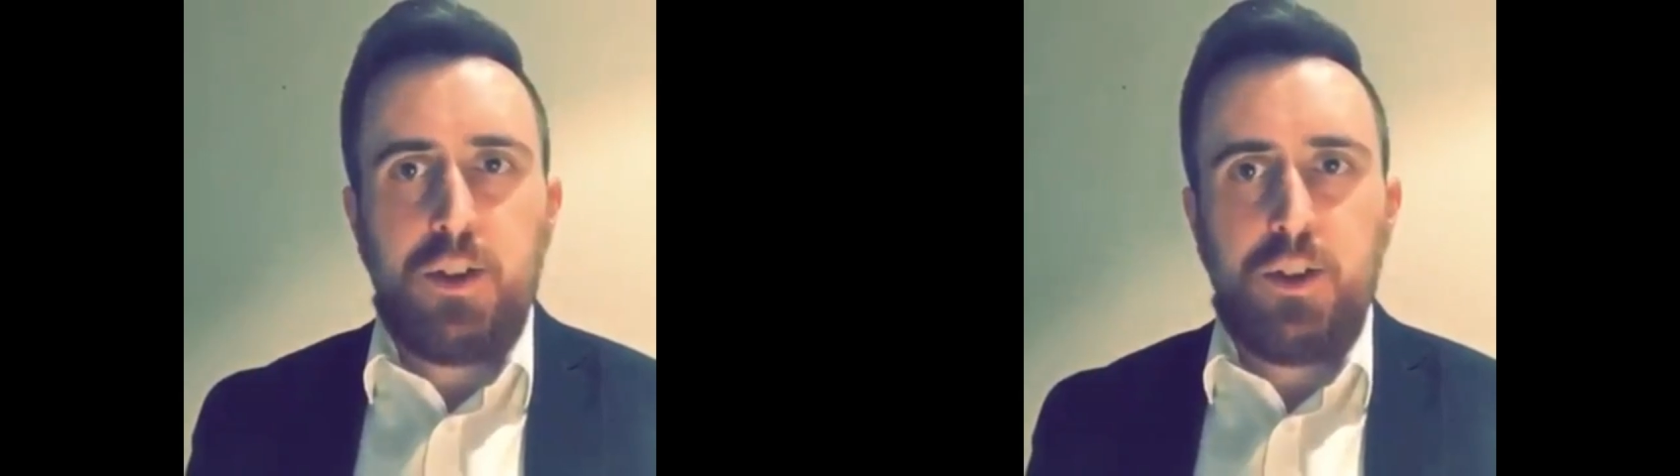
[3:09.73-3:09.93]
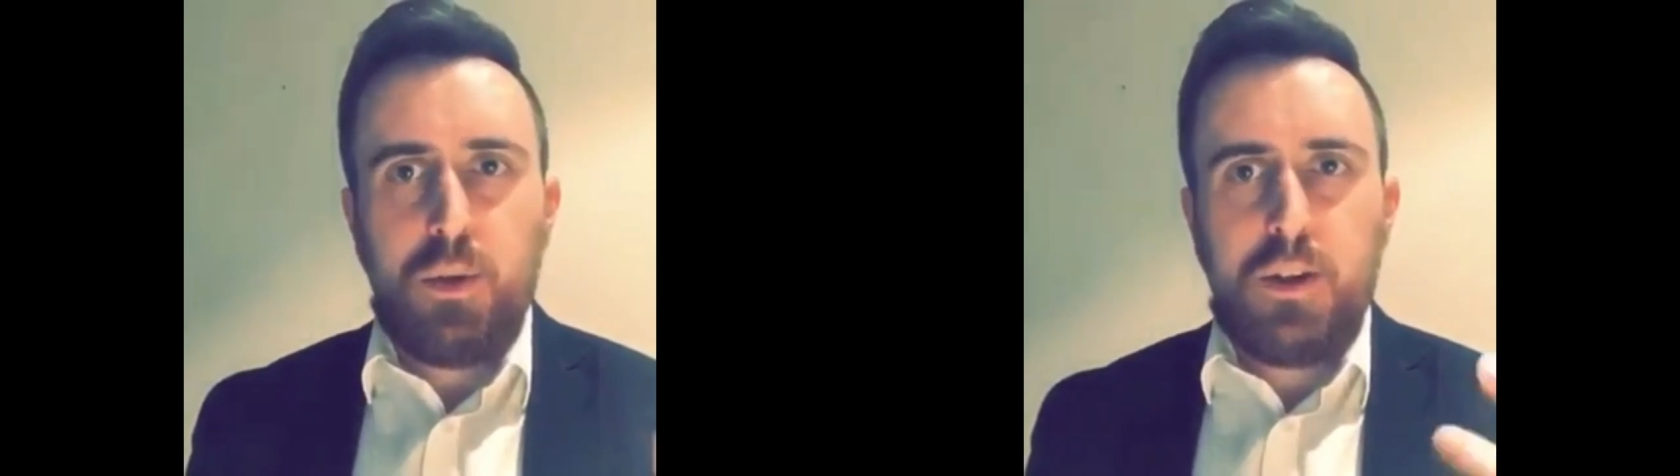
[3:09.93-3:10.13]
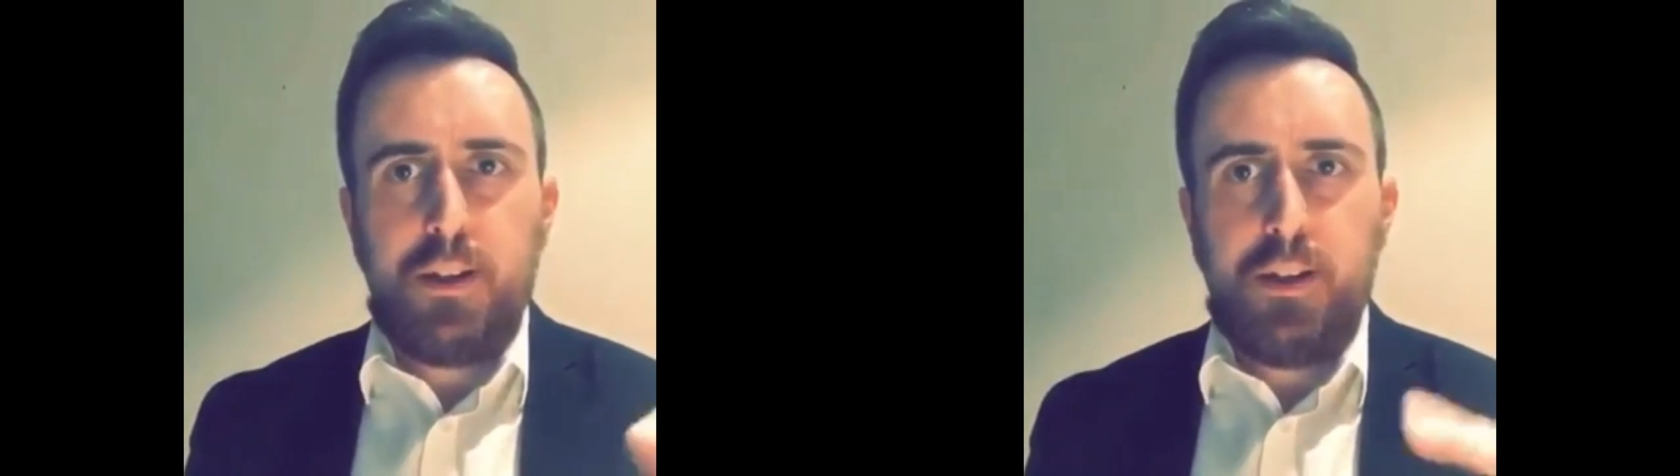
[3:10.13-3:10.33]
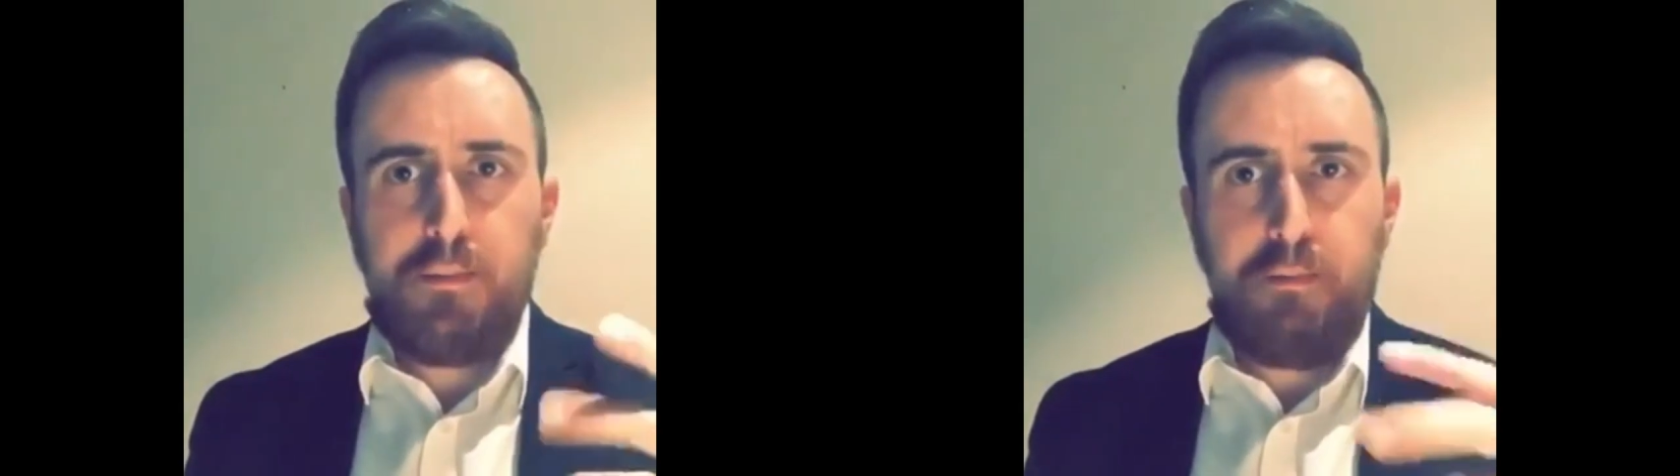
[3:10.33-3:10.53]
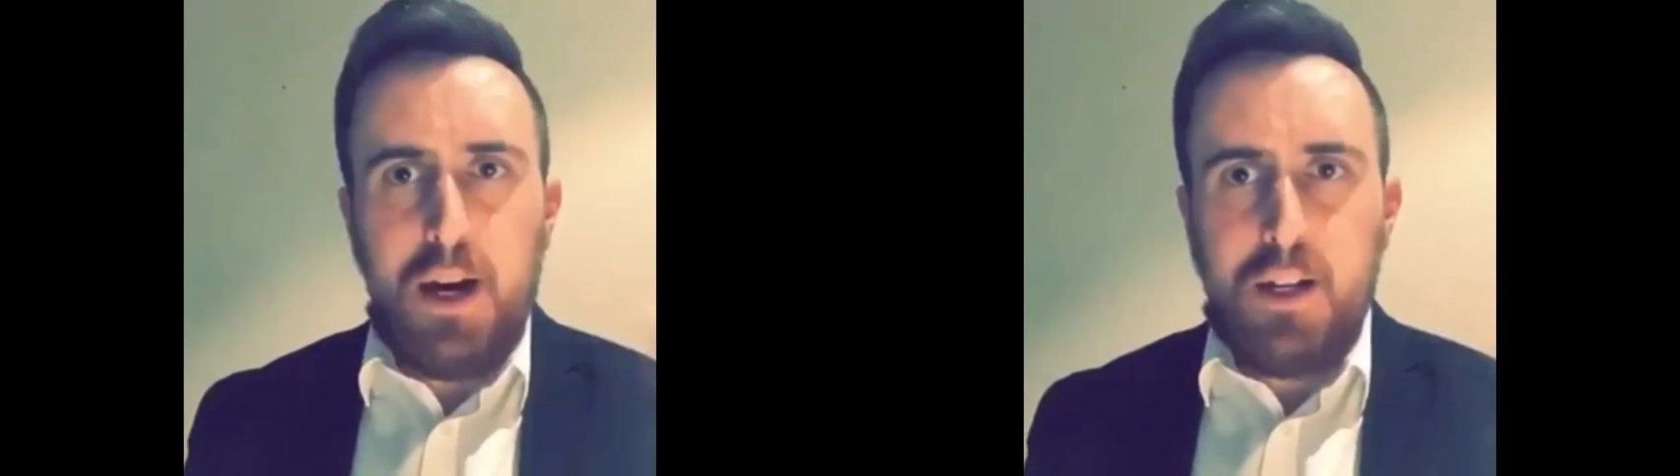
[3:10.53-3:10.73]
which is one of
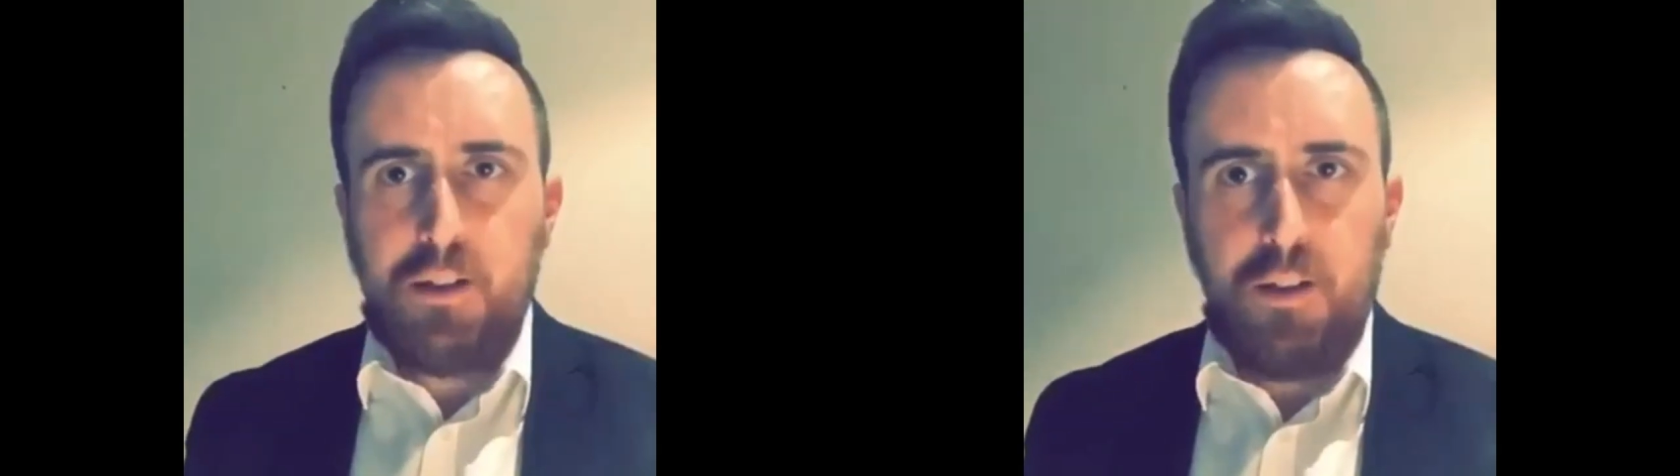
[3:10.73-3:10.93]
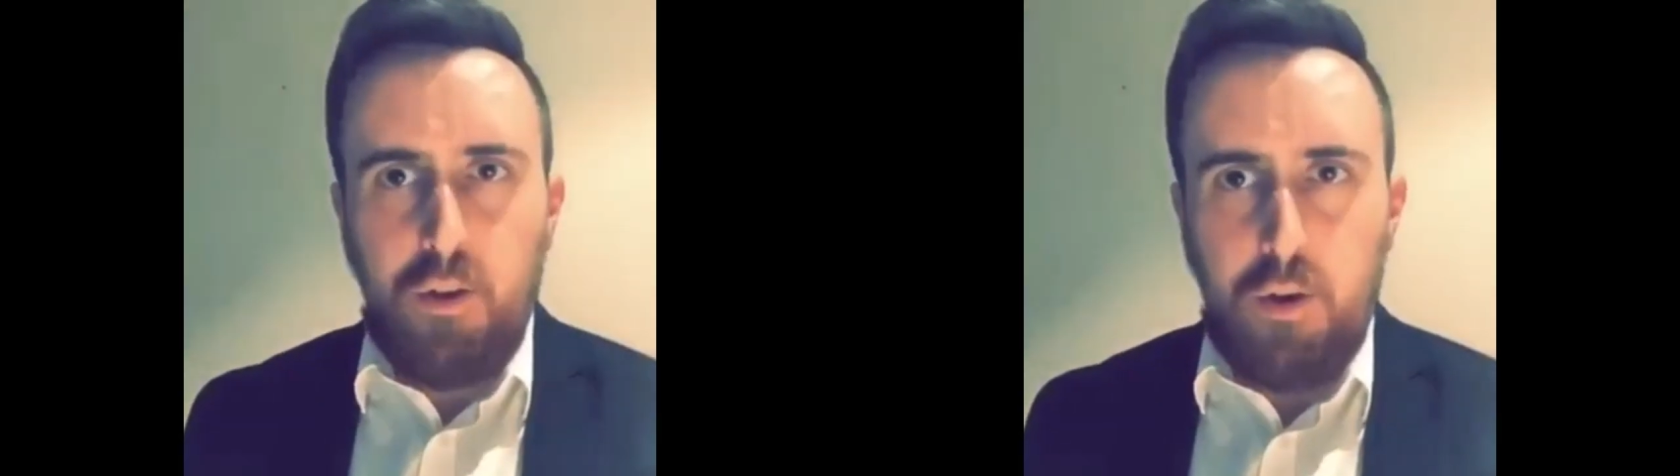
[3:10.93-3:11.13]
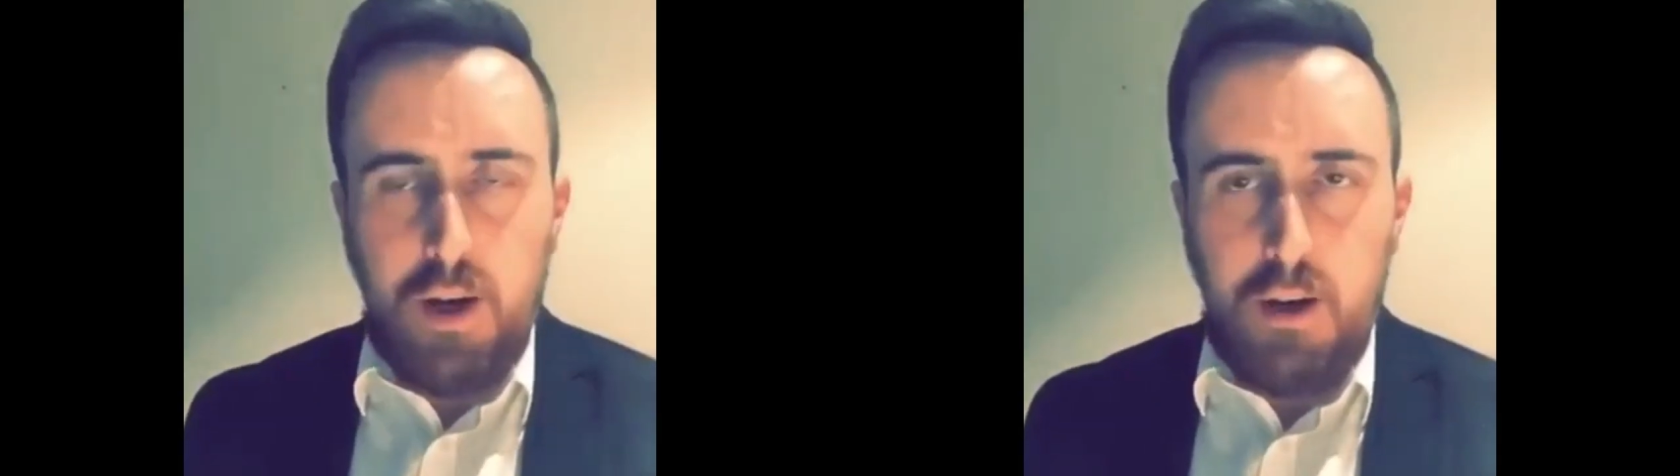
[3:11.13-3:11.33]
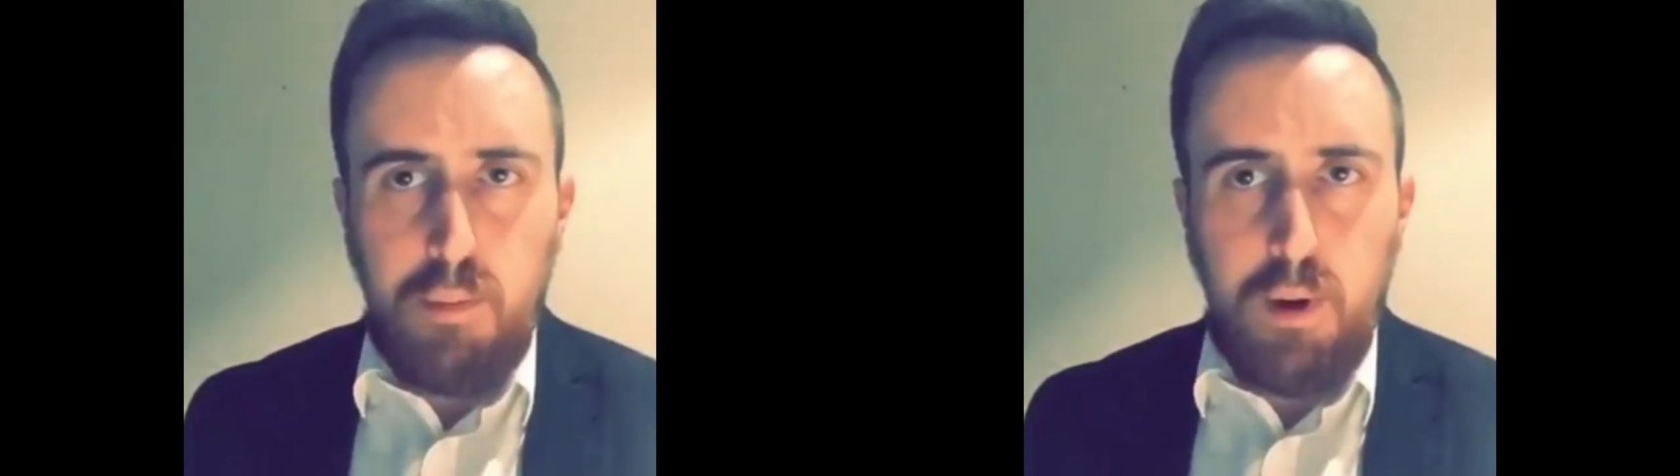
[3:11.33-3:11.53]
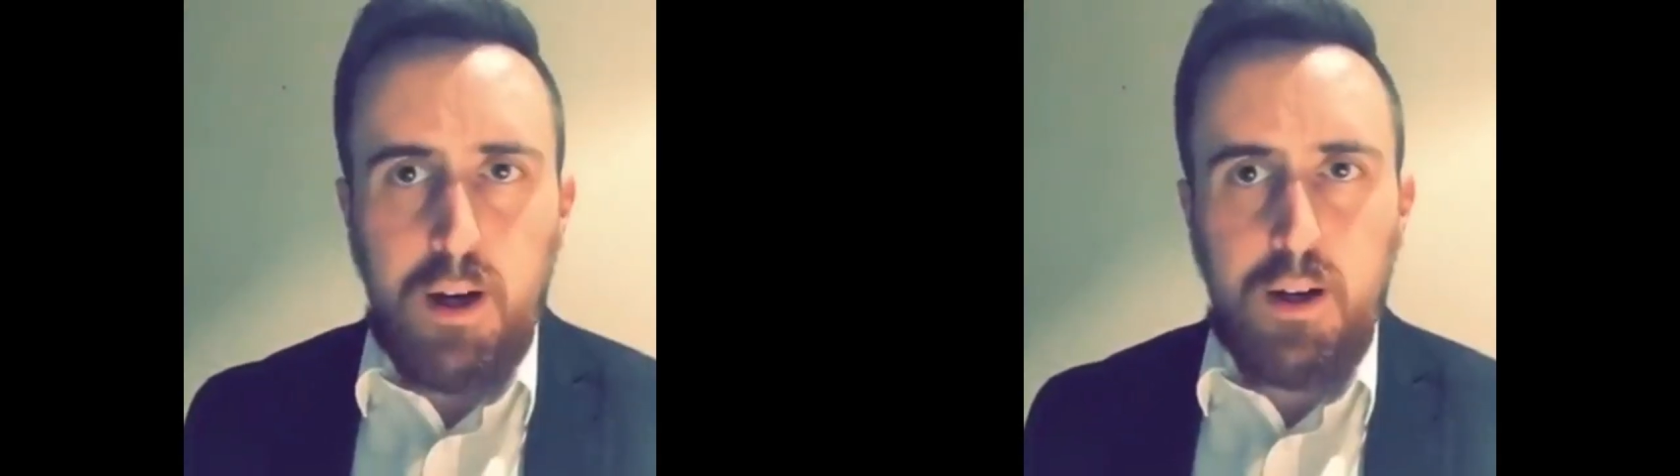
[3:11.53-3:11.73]
these banners thrown
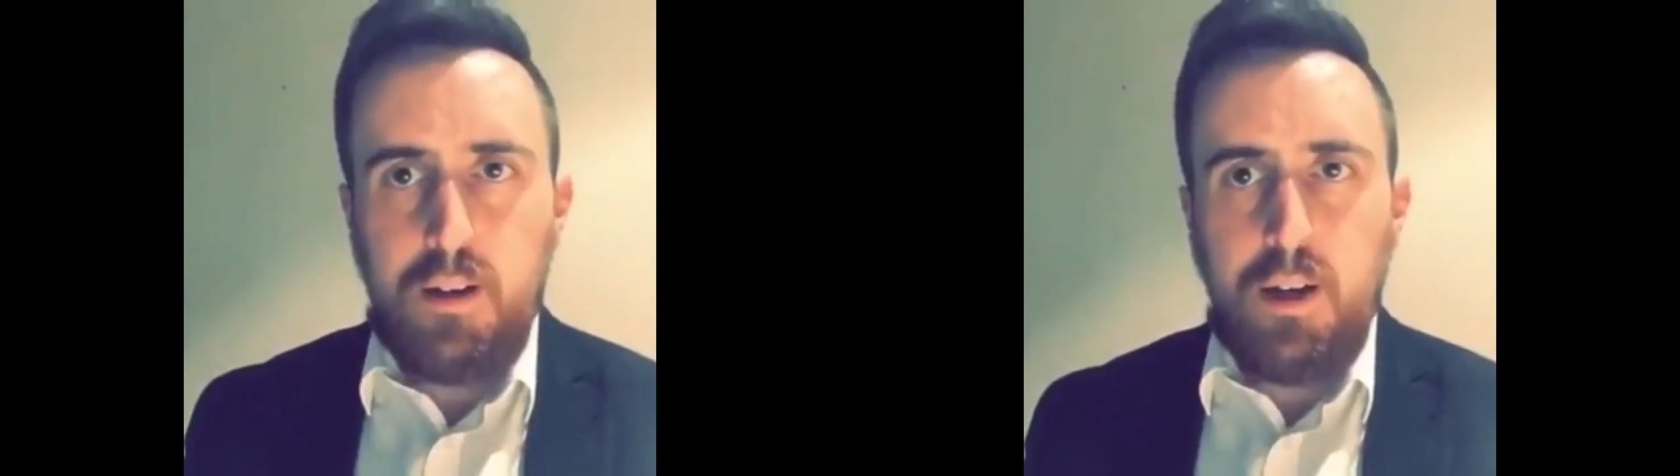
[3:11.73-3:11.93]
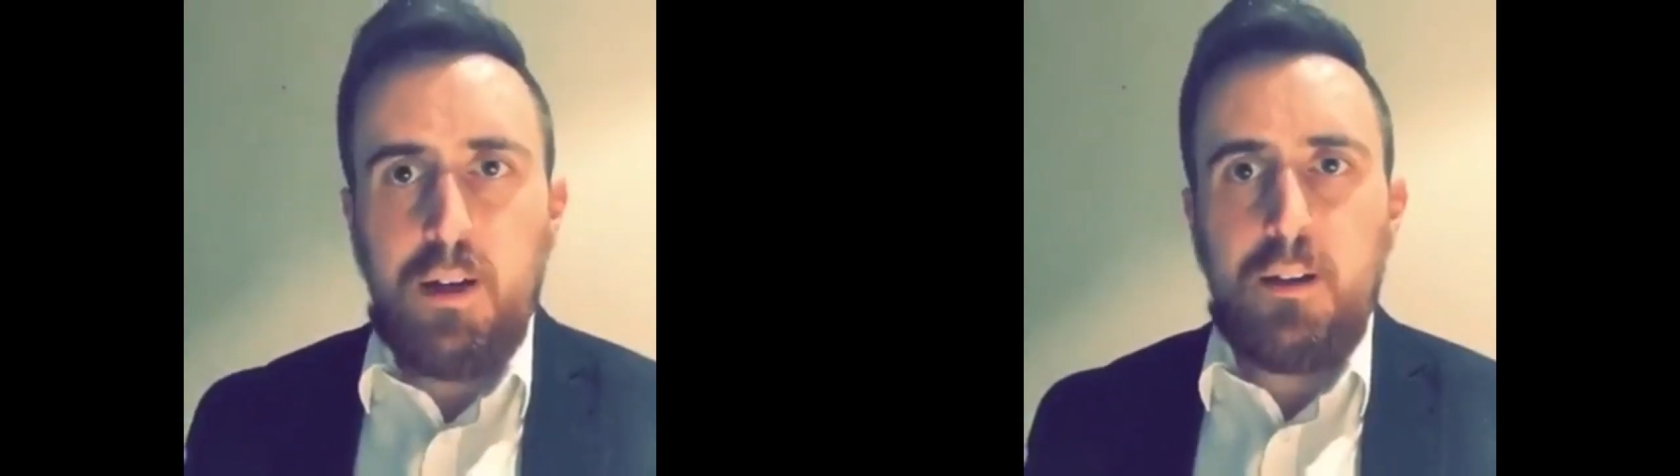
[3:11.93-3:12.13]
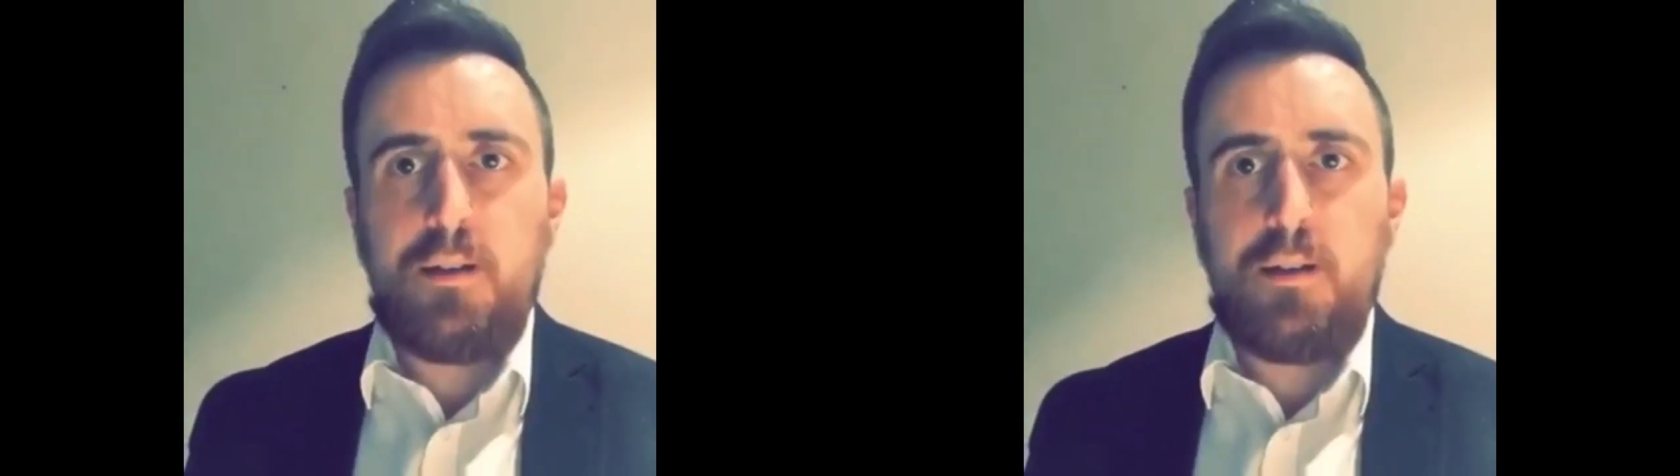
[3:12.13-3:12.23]
out by